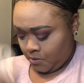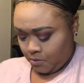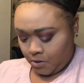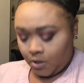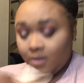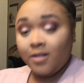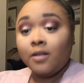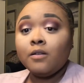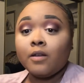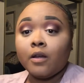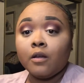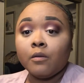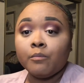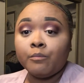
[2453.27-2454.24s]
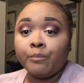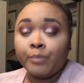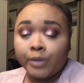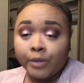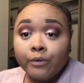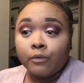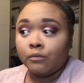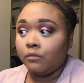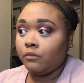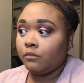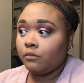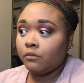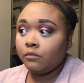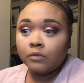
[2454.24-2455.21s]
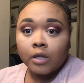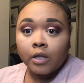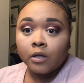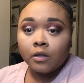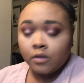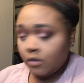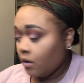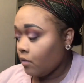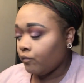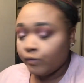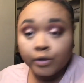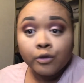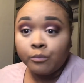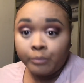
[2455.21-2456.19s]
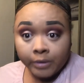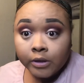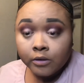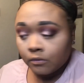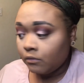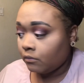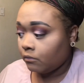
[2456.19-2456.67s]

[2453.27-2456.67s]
it's a damn bill. Like, it's a real bill.